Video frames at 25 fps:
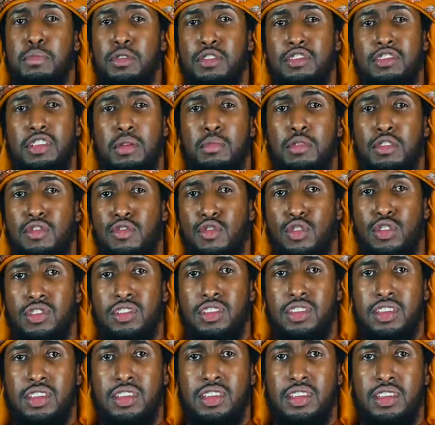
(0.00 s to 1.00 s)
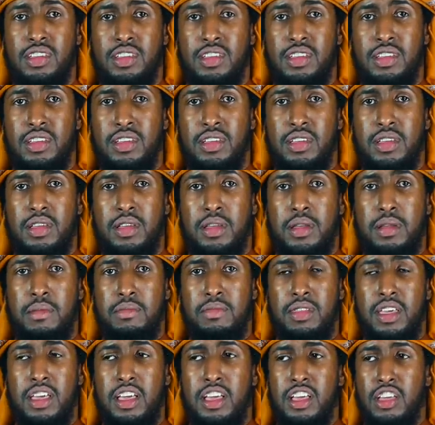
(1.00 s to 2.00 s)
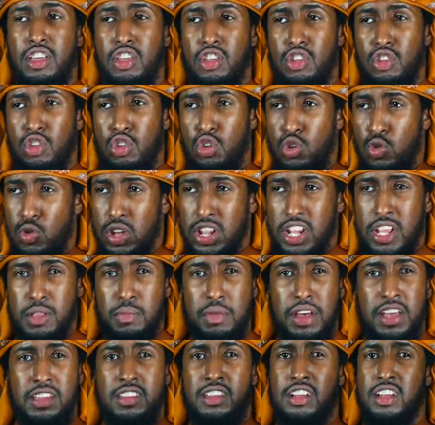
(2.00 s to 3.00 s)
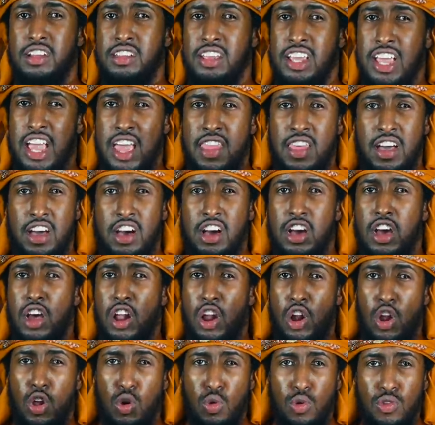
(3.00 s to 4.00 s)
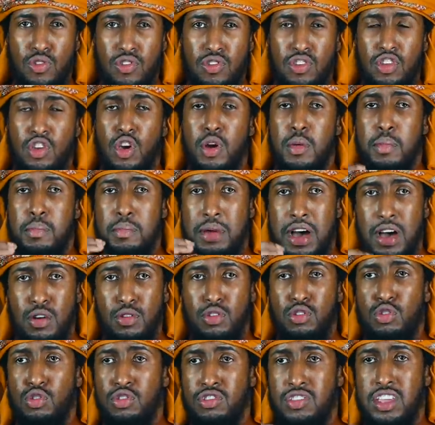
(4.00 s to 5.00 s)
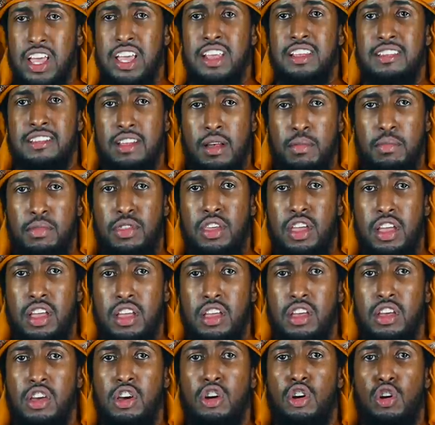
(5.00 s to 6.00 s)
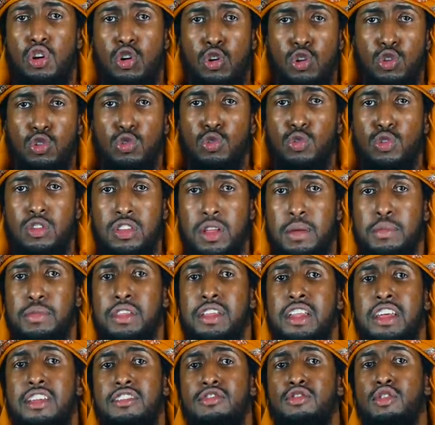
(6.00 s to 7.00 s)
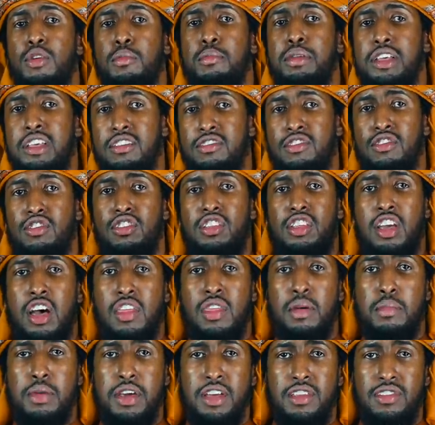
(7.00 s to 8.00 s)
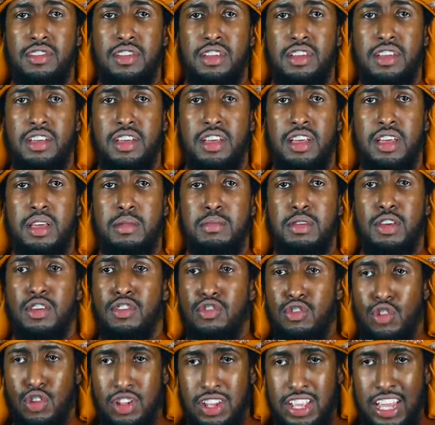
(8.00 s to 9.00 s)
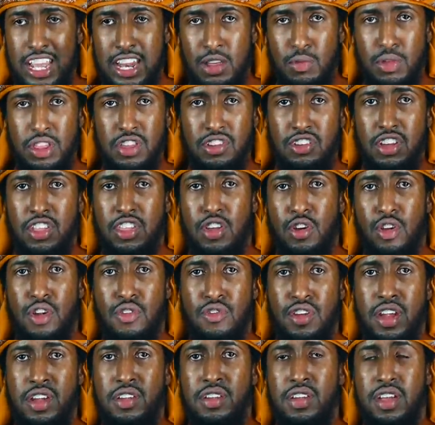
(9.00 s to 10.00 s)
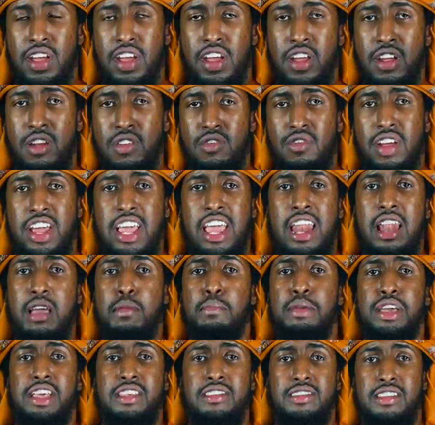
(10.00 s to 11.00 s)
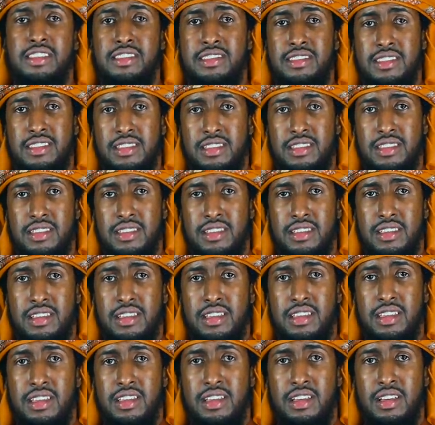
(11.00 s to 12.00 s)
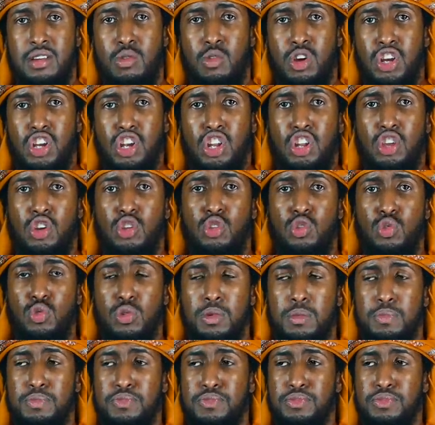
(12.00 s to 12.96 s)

on someone's foot. You and this person are together, are close. You're bound to say something or do something that is not pleasing to the other person because you're dealing with each other on a very regular basis. What should you do?